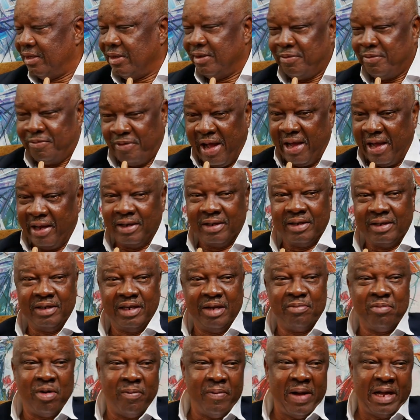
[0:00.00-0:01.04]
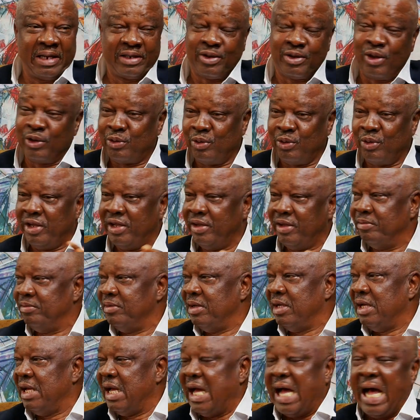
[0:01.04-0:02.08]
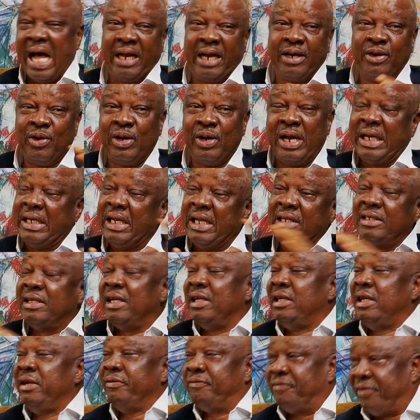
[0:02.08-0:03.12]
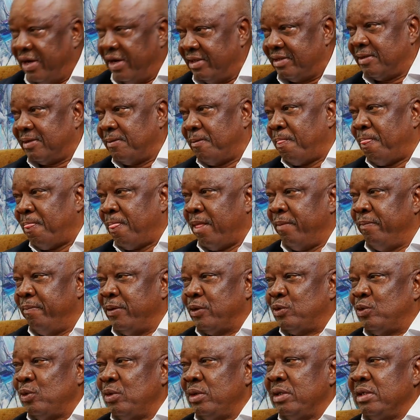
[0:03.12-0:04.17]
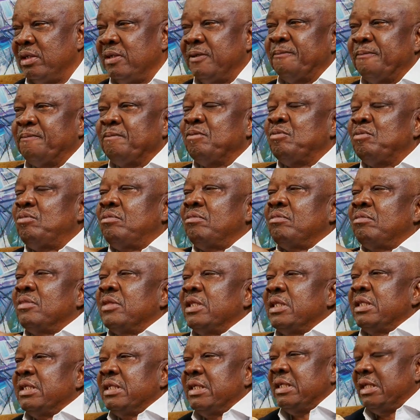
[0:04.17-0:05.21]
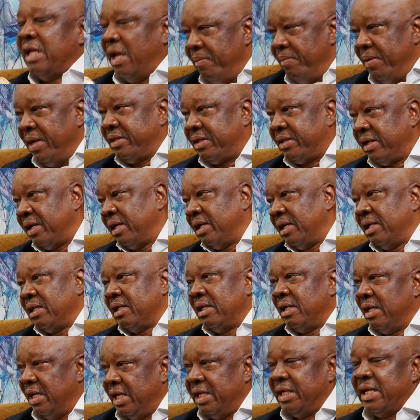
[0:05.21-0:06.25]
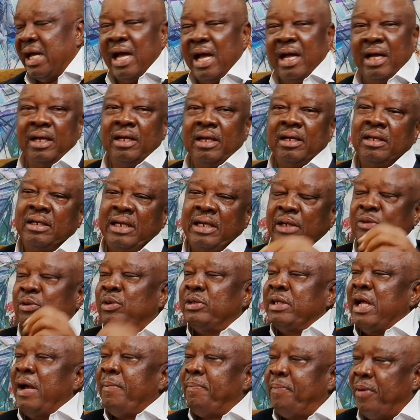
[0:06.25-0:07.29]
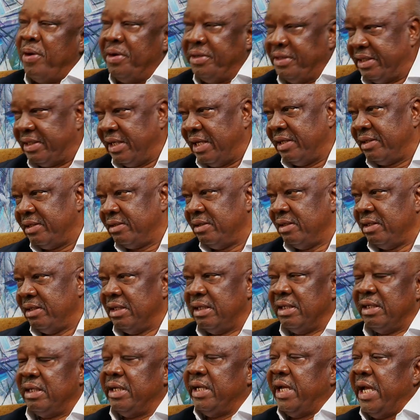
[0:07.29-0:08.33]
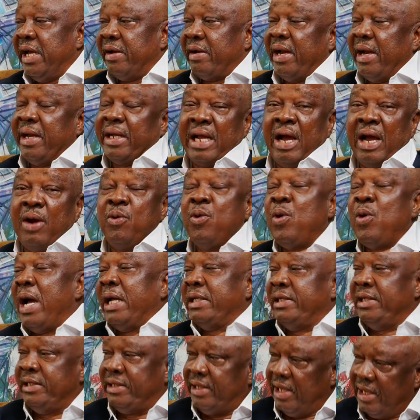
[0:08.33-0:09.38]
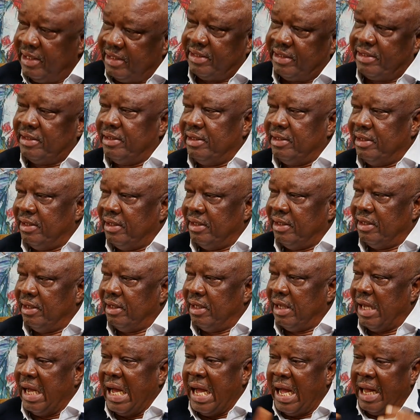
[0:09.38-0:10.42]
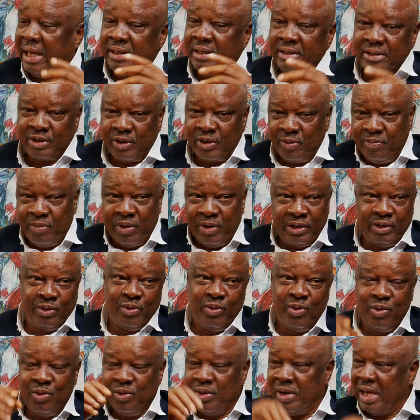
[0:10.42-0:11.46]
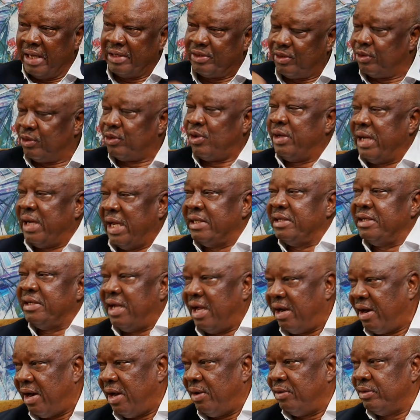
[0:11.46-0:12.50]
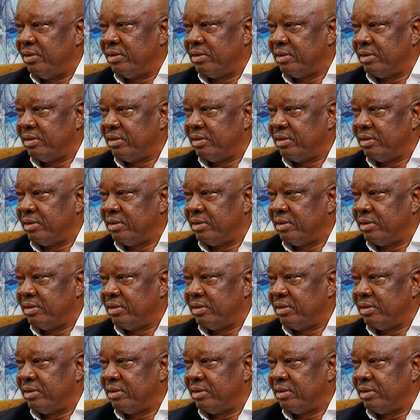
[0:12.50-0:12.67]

Fine. The Igbo man saw through him and know that there's a difference between a military leader that was appointed, a radical who agitates, and somebody who has to turn Nigeria around.